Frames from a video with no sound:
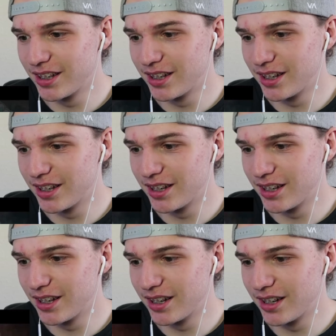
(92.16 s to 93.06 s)

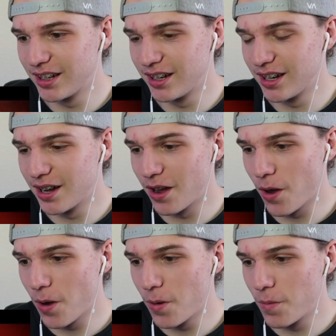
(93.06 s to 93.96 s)

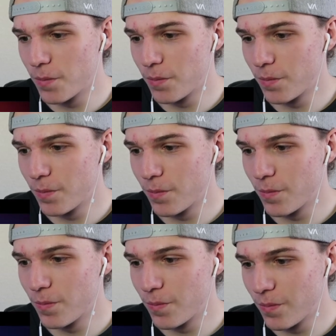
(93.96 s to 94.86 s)

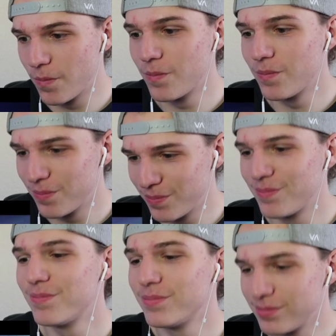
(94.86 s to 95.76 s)
(no one is talking)